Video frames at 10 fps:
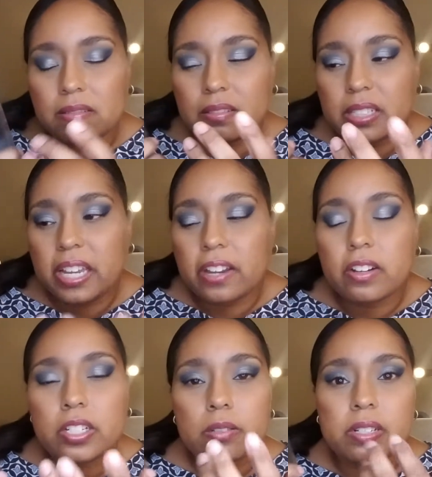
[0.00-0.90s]

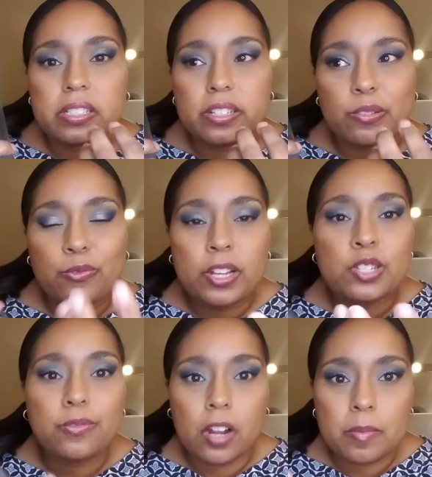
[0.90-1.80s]
characteristic French
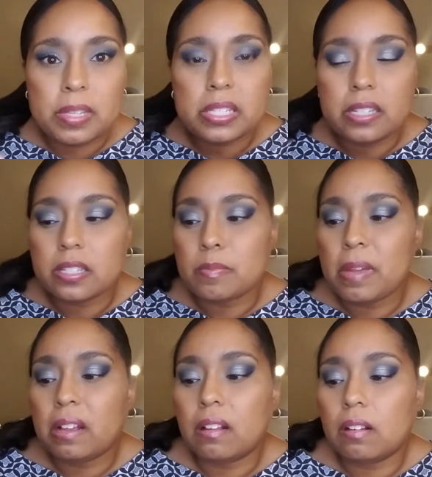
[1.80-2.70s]
pharmacy
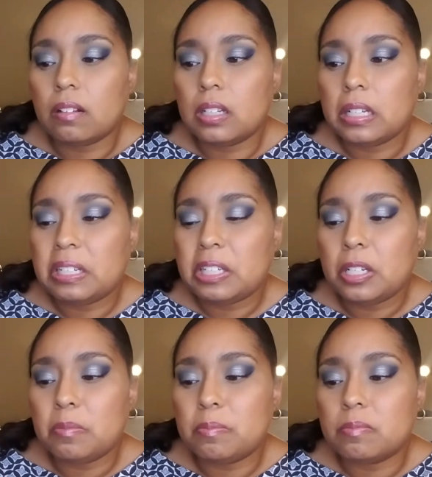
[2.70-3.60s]
smell,
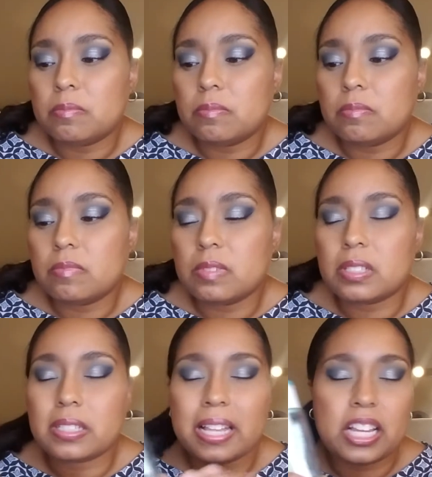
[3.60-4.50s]

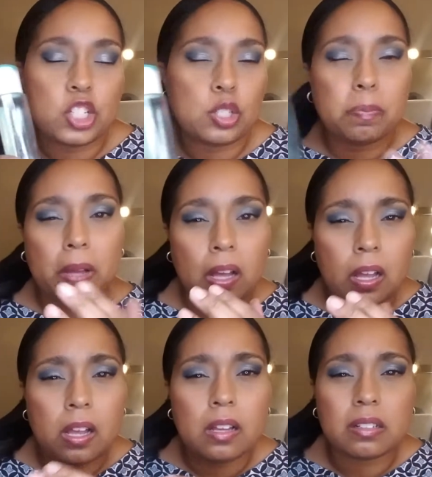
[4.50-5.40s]
slash
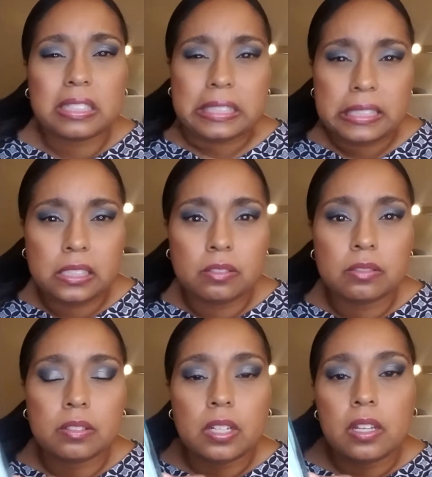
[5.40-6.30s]
spa, clean,
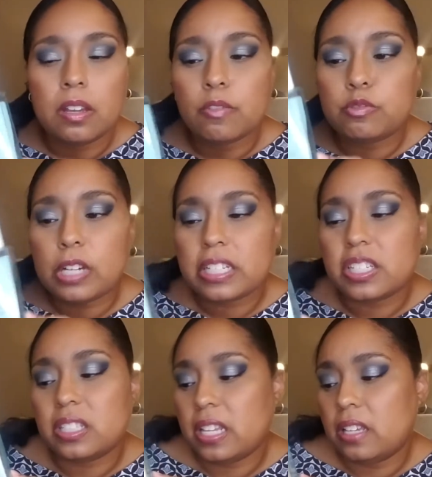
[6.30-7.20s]
fresh
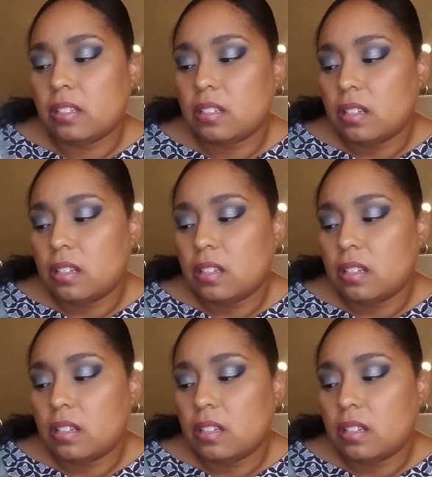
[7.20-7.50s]
scent.